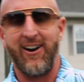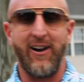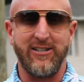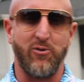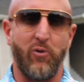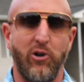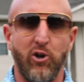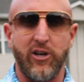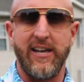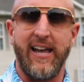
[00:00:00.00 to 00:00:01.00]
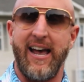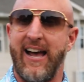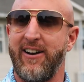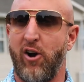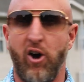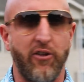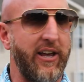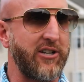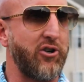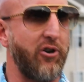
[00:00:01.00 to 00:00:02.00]
All right, so we're looking at all
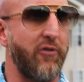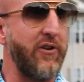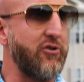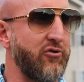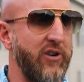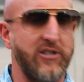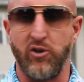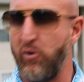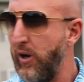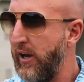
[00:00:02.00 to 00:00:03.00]
the exterior features, right? So